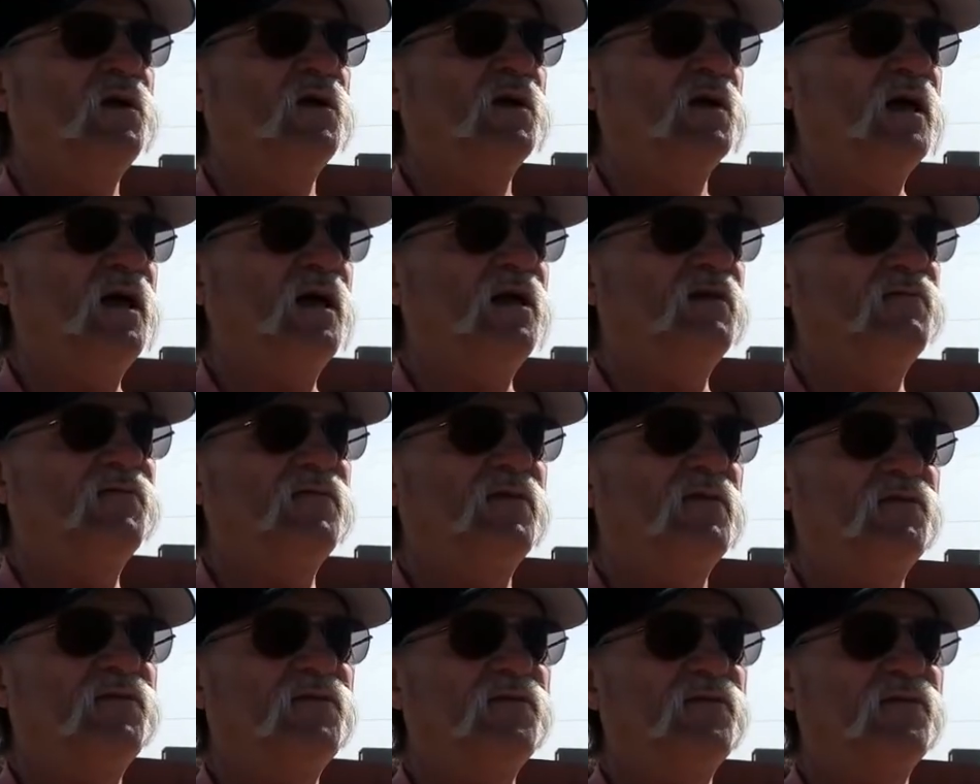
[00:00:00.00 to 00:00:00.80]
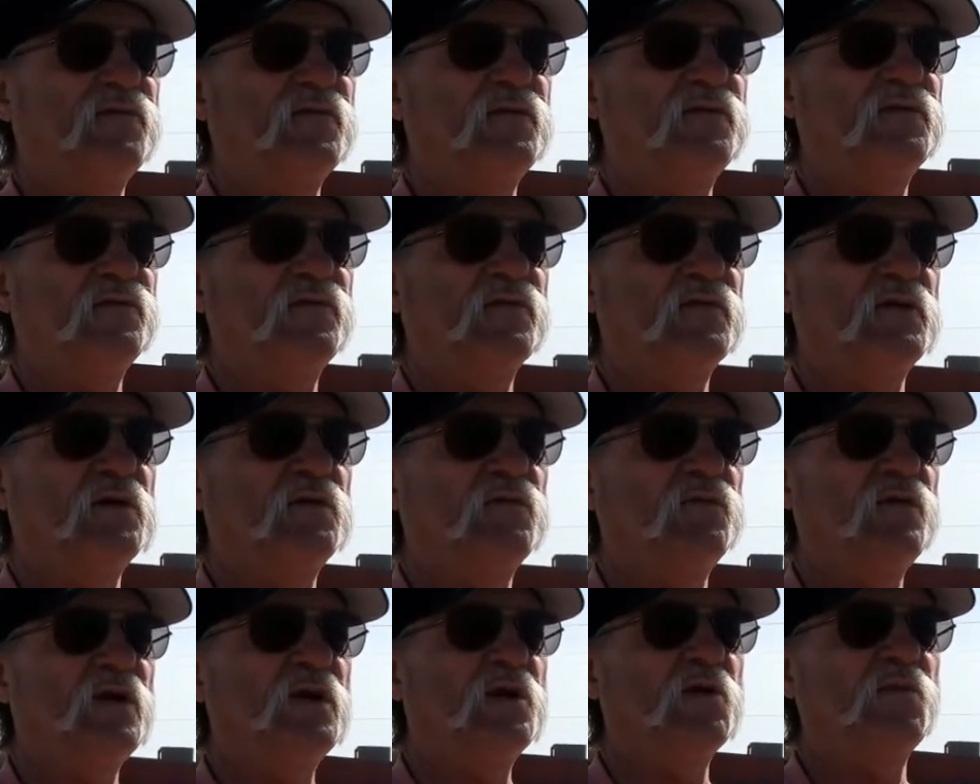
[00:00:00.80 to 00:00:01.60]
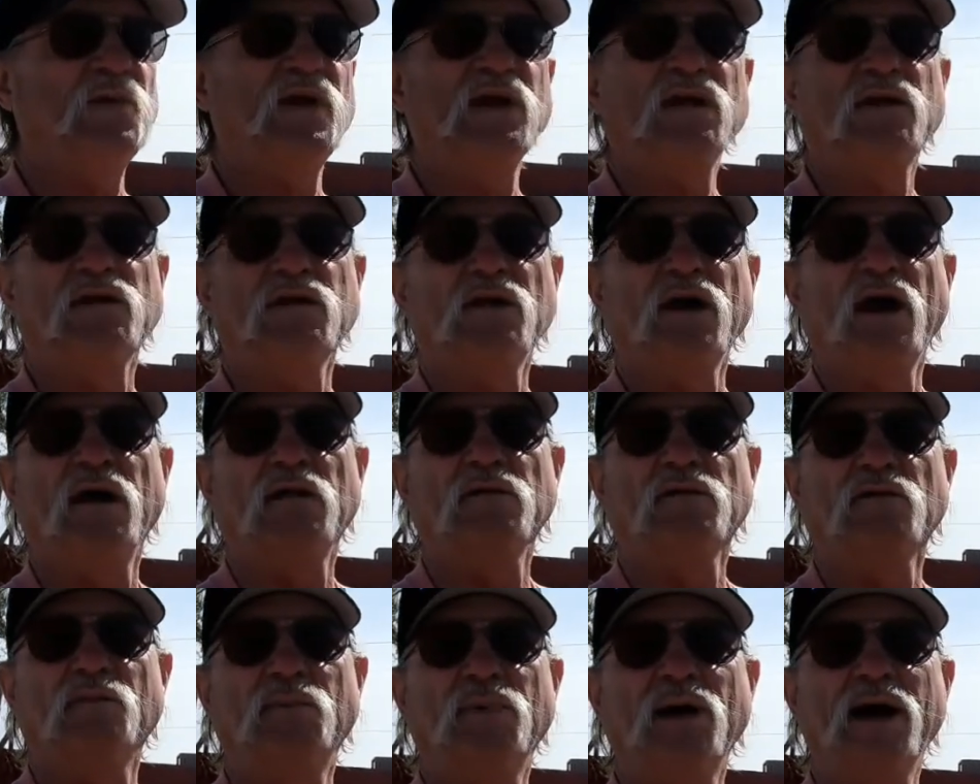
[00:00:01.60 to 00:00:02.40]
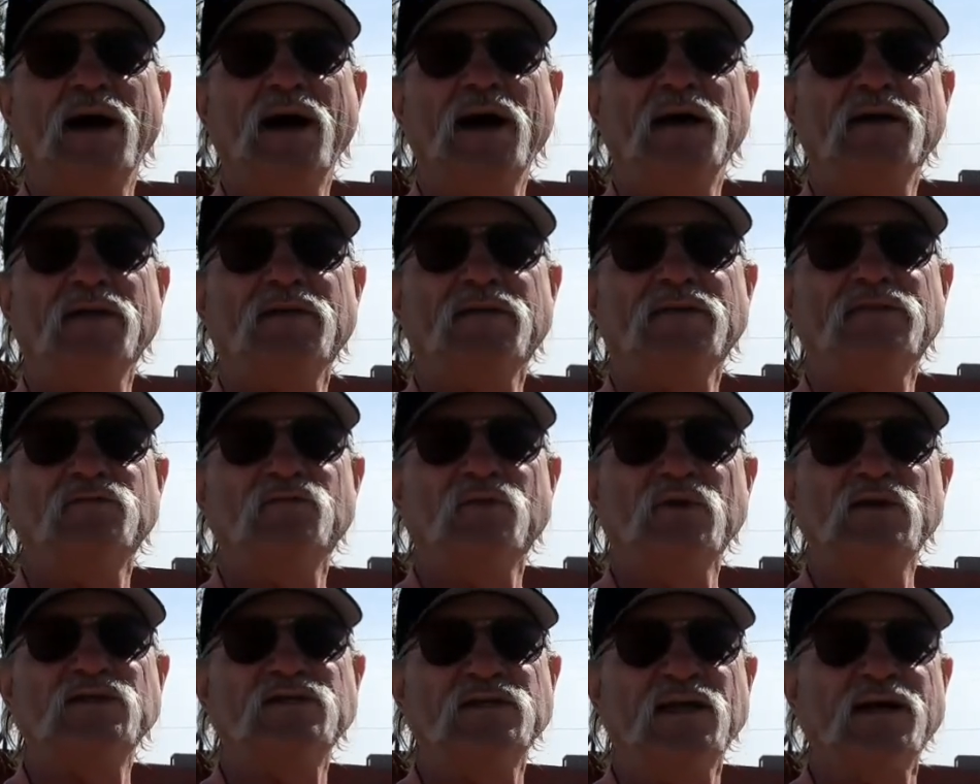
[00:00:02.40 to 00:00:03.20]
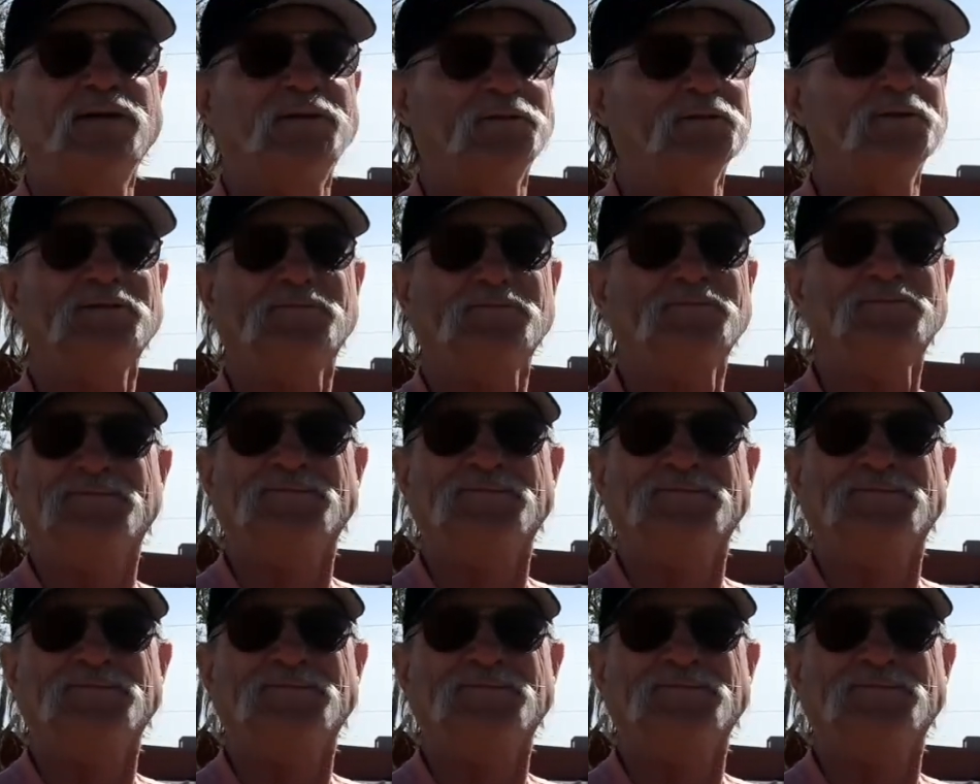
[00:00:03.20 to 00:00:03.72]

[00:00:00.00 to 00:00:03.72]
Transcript: God, if we could make $1 buying it and reselling it,